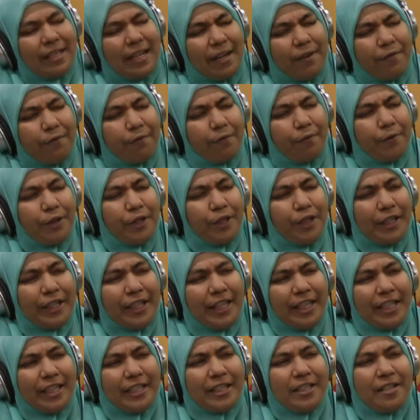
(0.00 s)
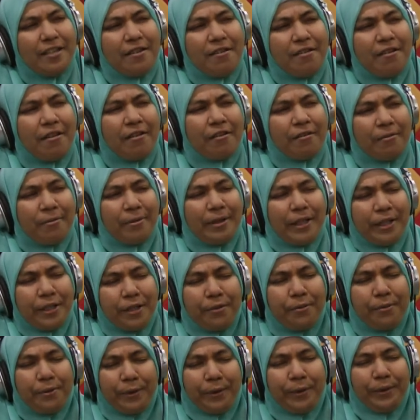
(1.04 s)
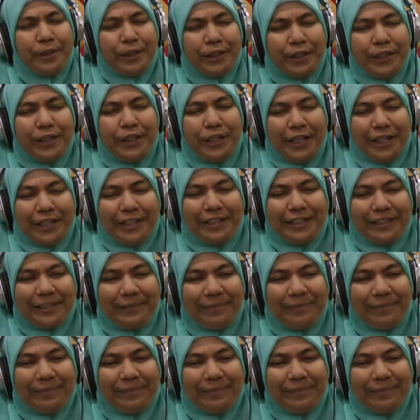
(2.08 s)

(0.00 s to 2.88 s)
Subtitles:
Unfortunately, that's not quite true just yet.